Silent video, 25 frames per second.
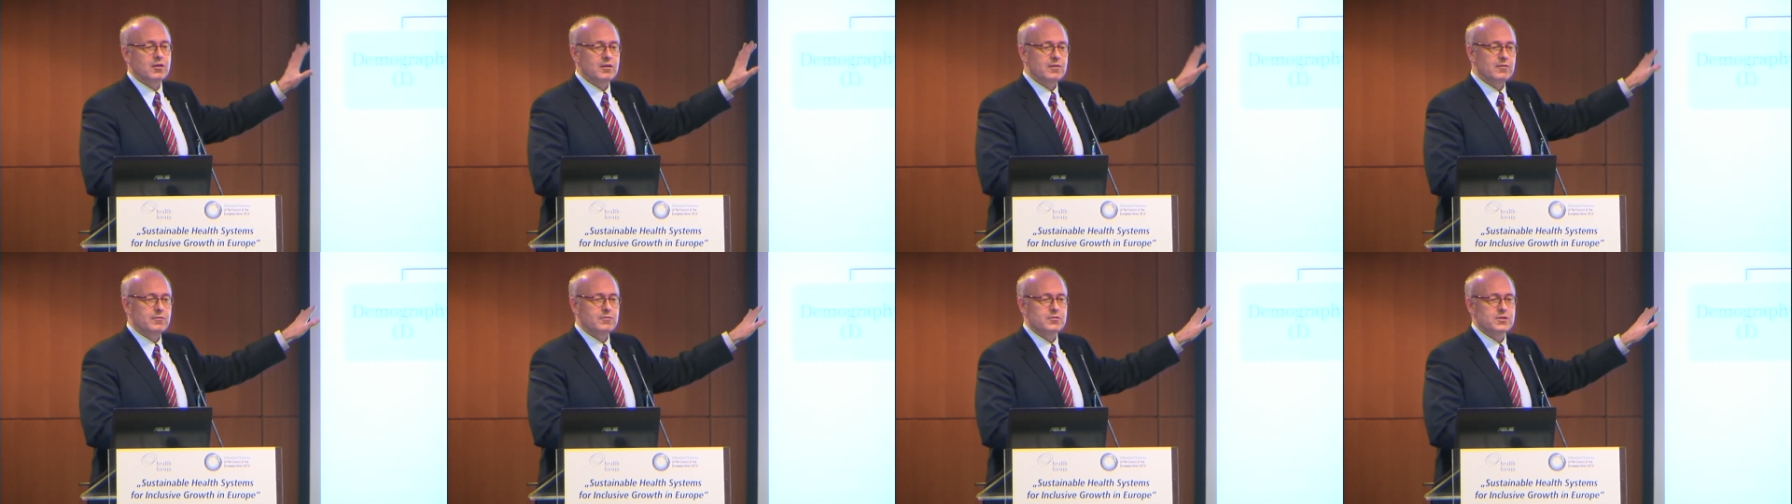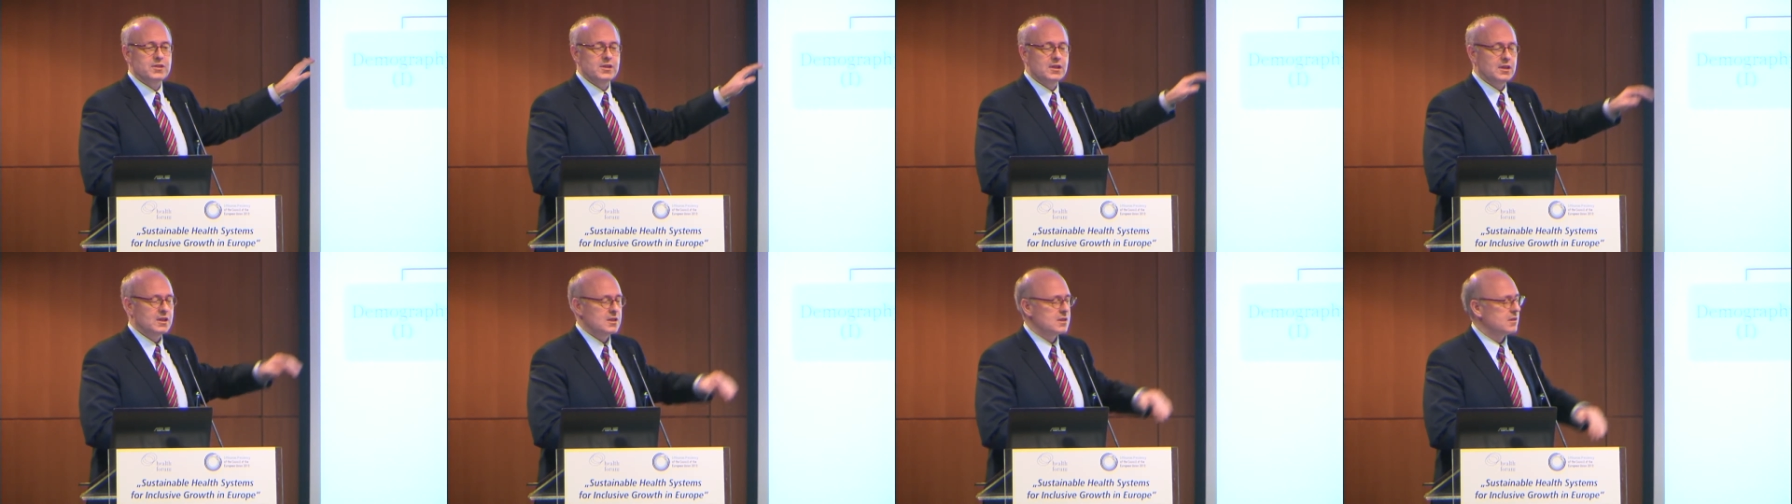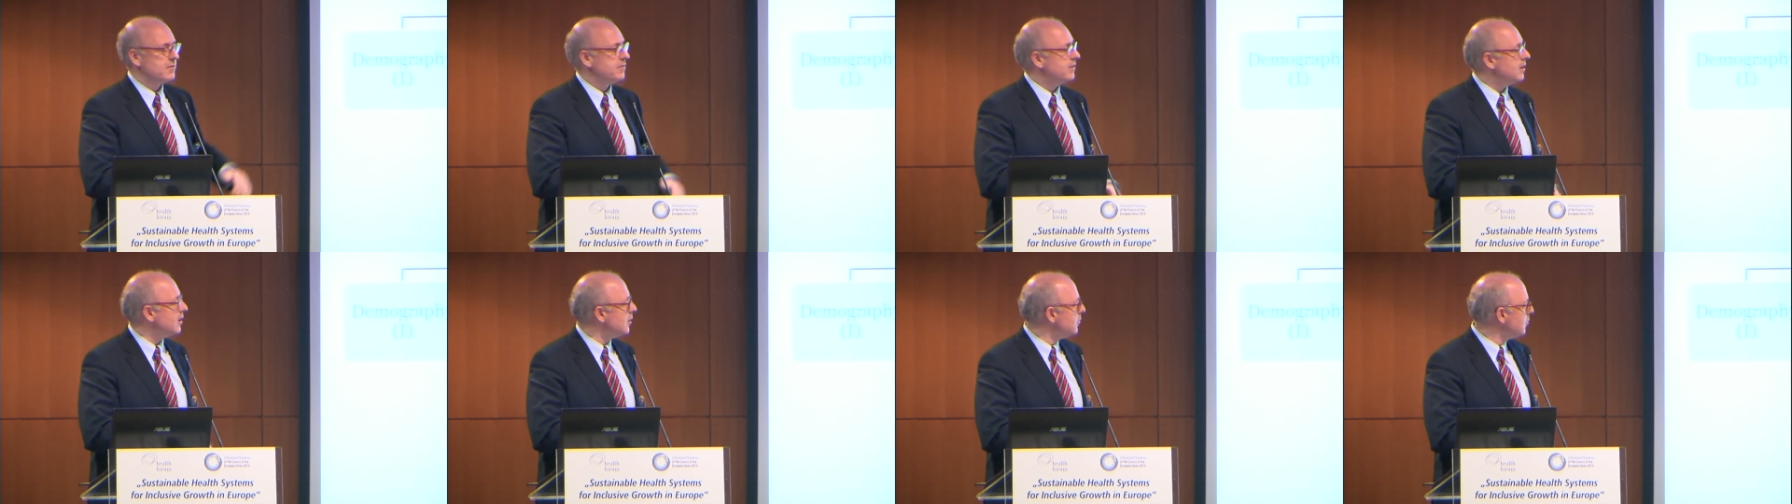everything is
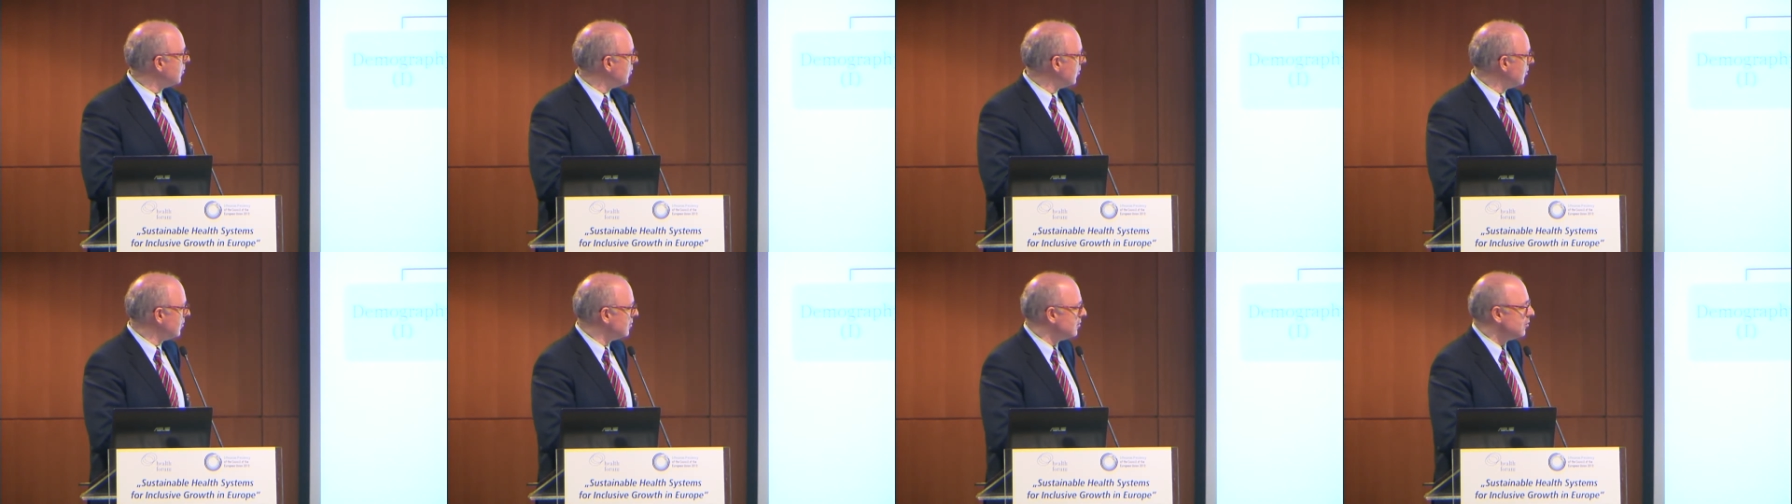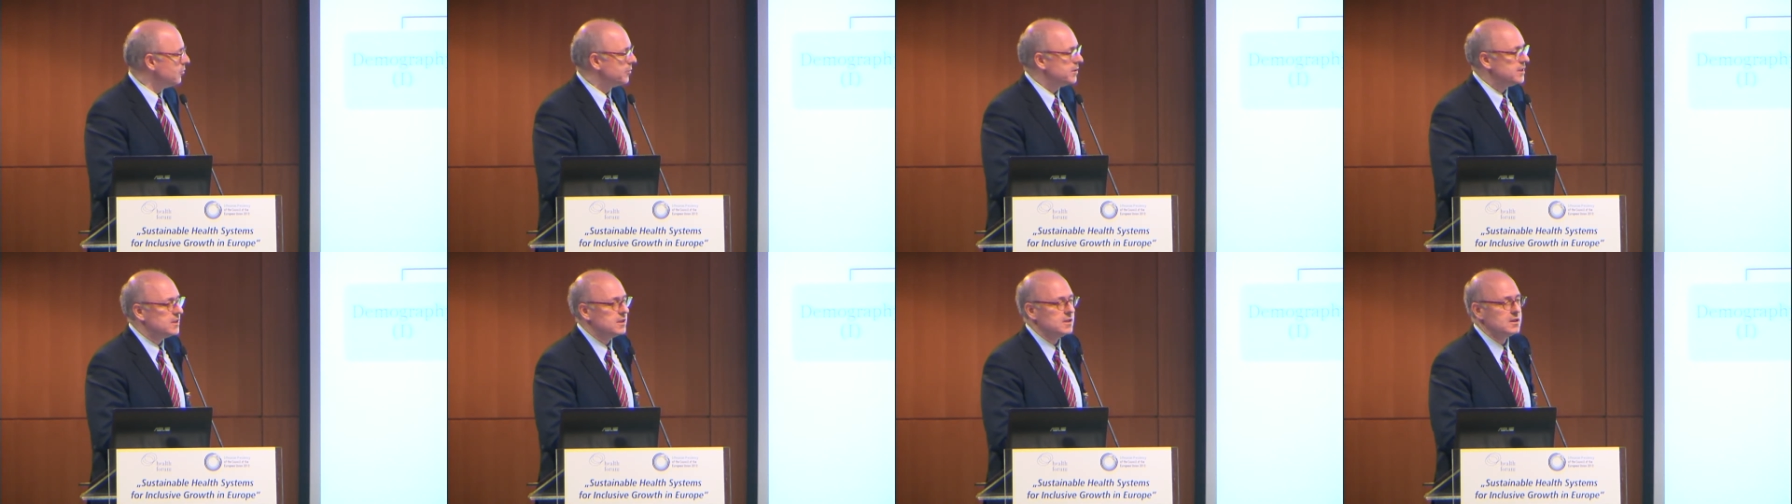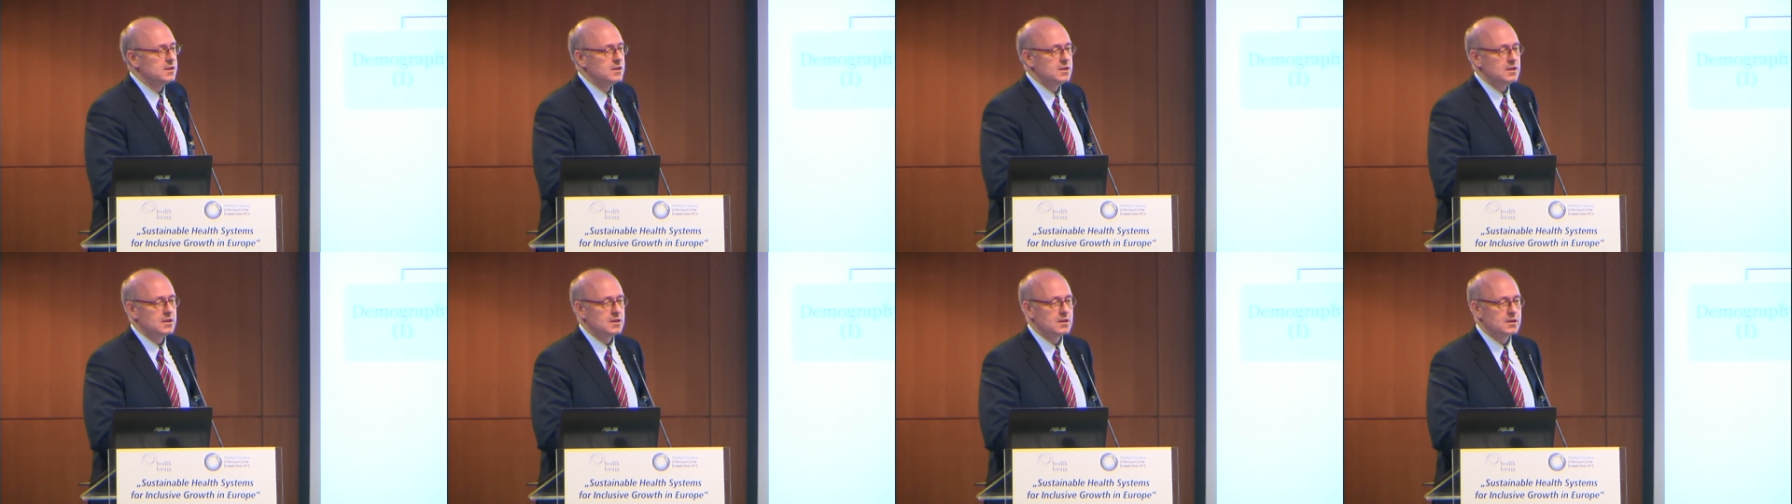available on the
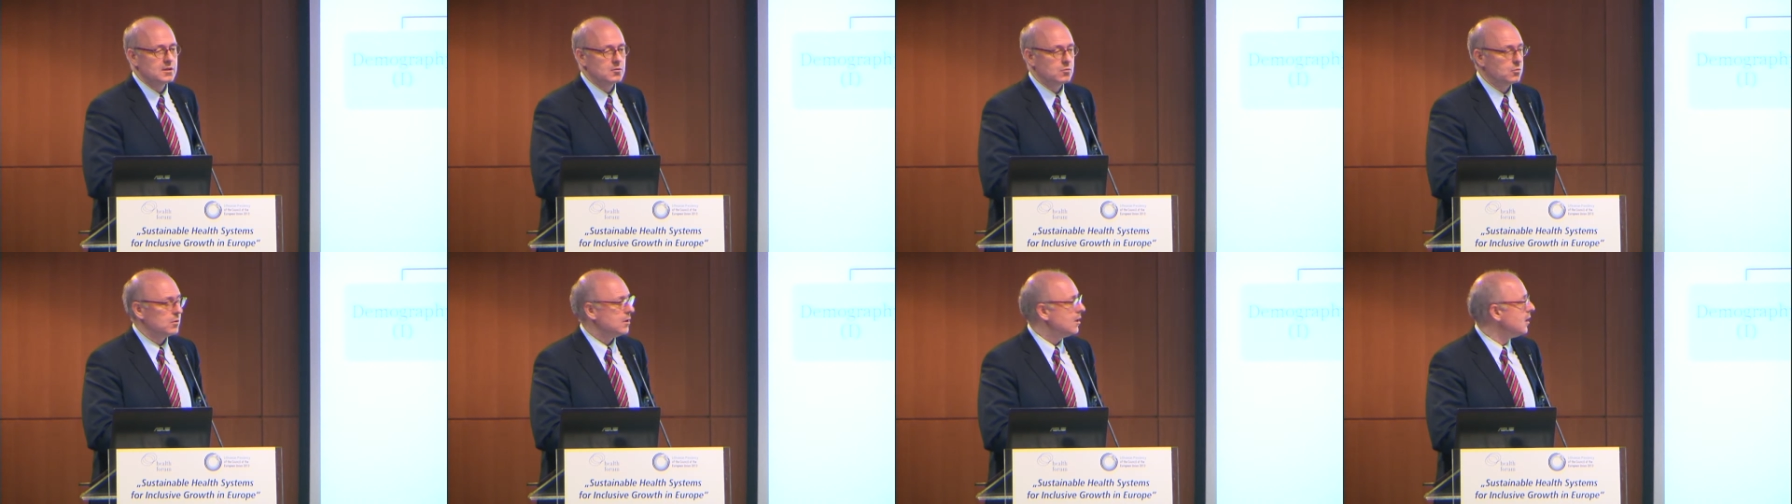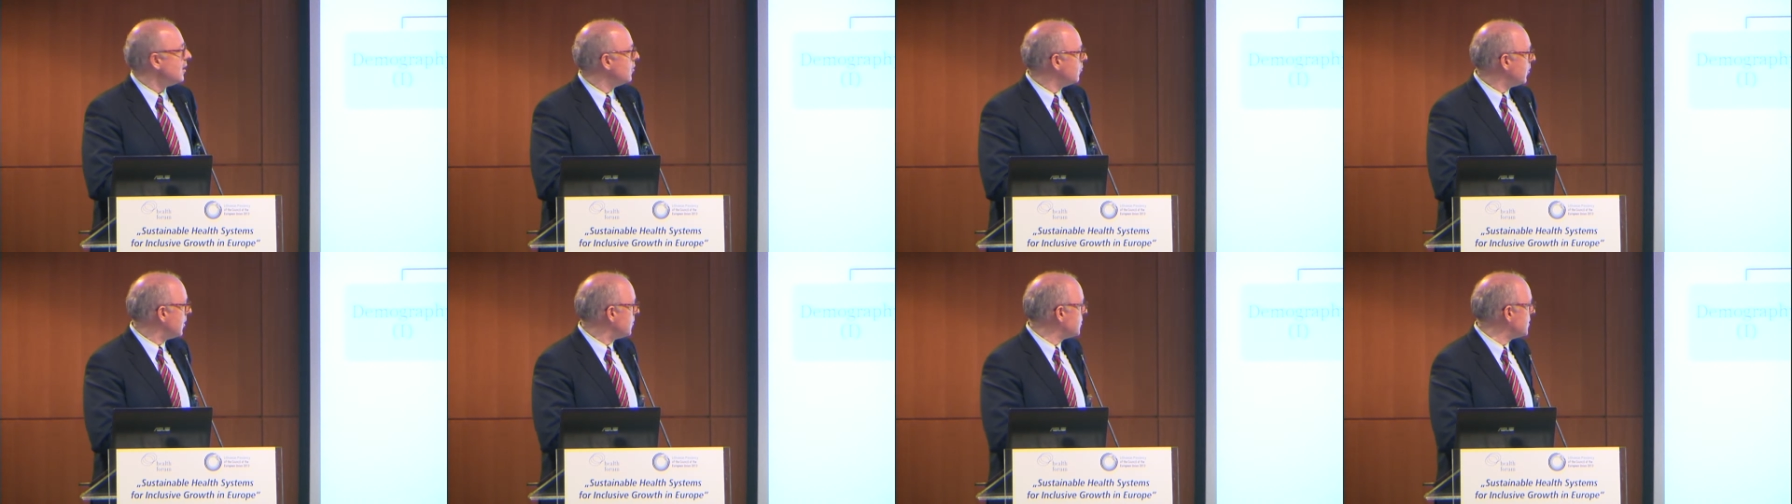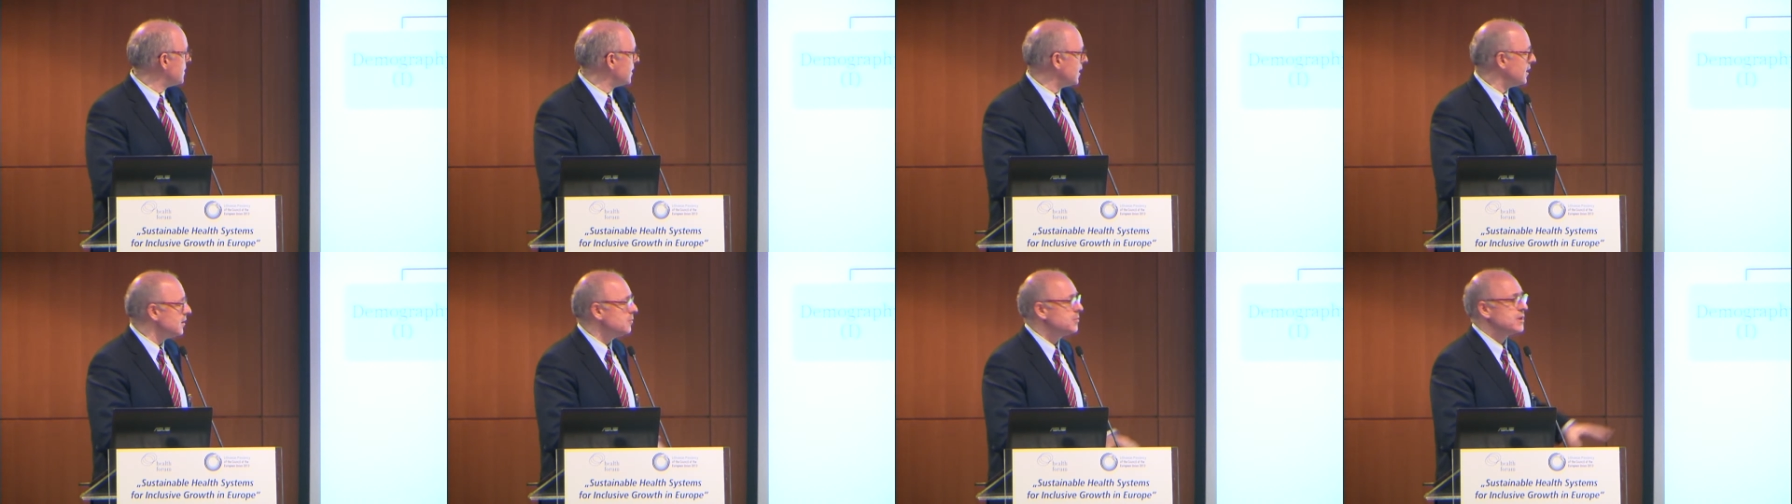OECD
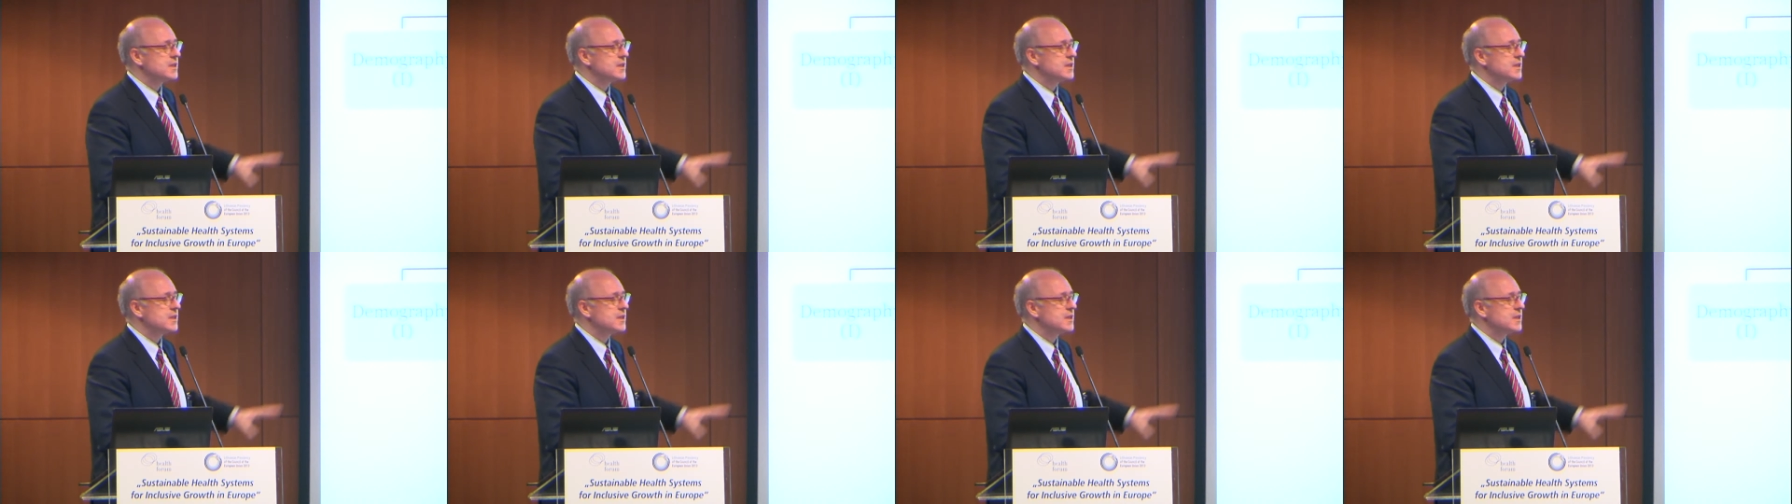website,